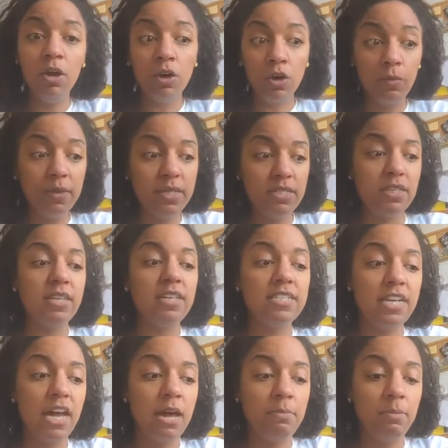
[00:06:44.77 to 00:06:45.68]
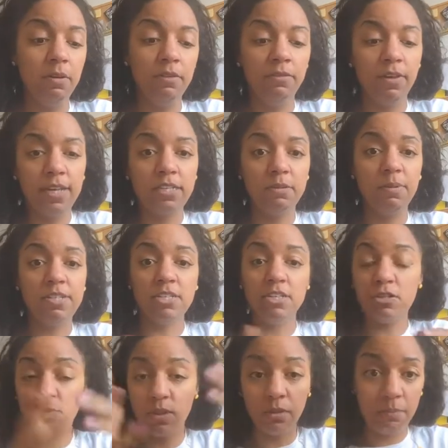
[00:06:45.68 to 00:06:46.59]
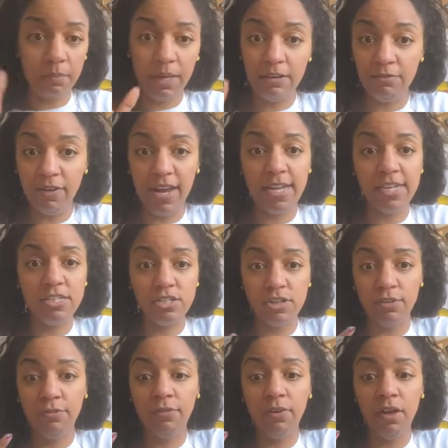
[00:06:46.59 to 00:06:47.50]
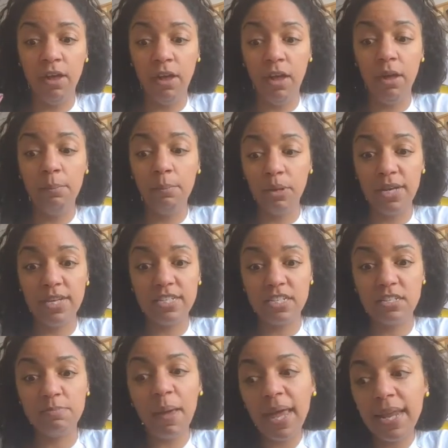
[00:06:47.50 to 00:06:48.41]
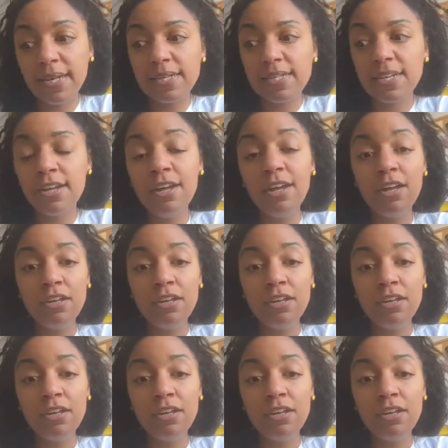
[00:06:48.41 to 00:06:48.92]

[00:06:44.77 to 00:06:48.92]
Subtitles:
coming to these type of exhibitions with a big range of money to spend.